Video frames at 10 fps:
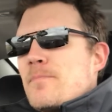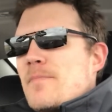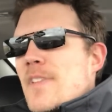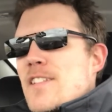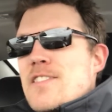
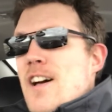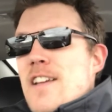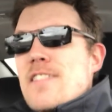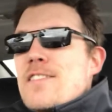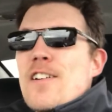Like
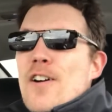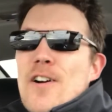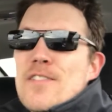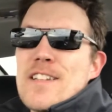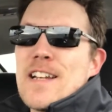it's not
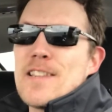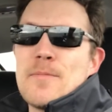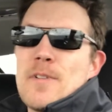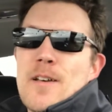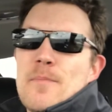hard to get
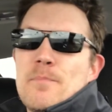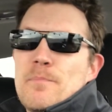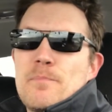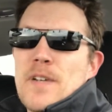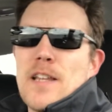them to
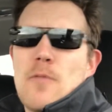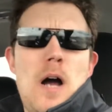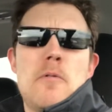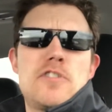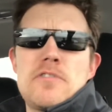be like,
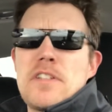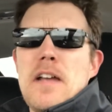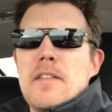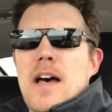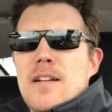why would you
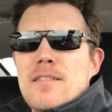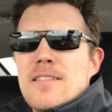say that?